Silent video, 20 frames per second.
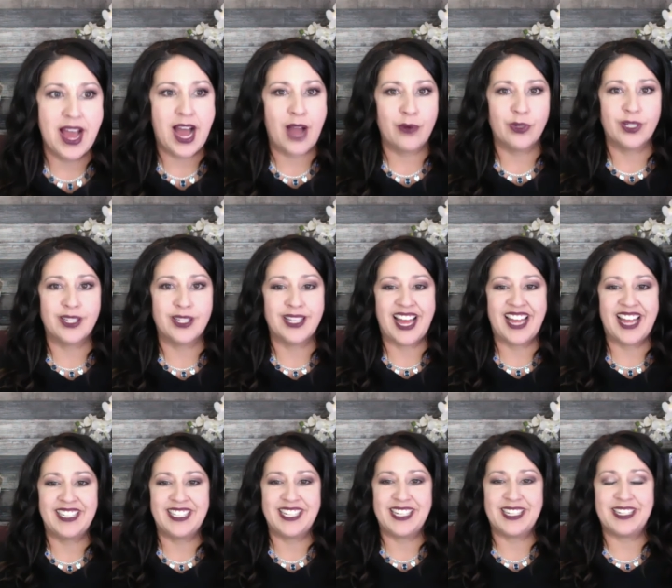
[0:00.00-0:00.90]
I would
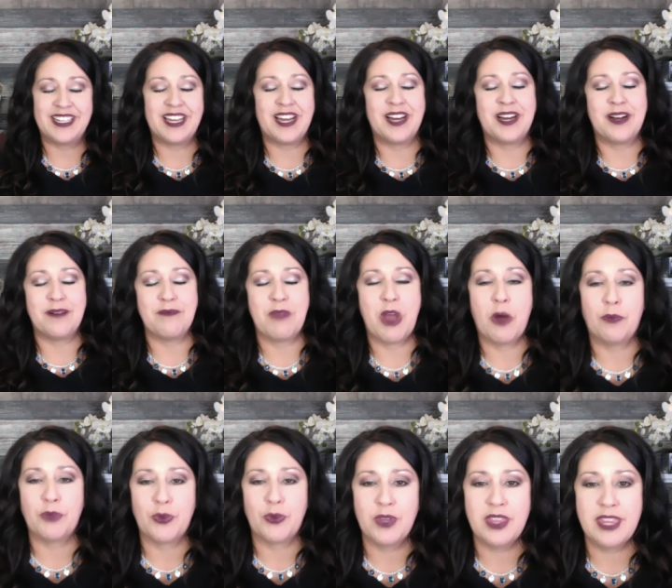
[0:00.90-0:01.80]
gladly um, help
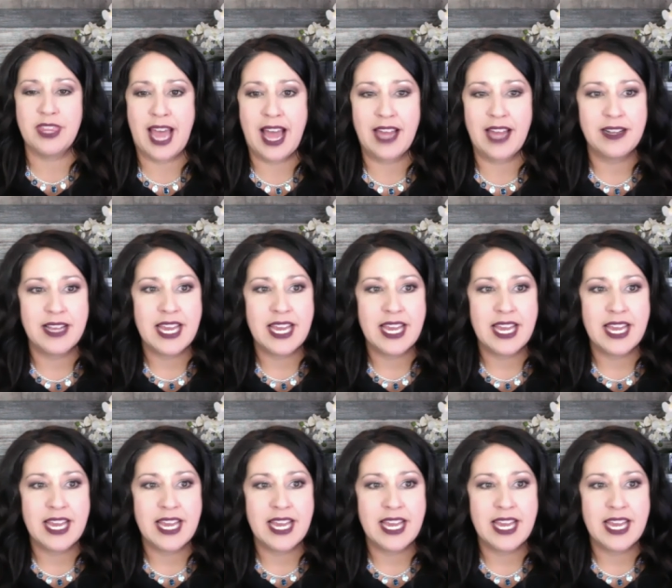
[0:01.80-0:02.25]
you with that.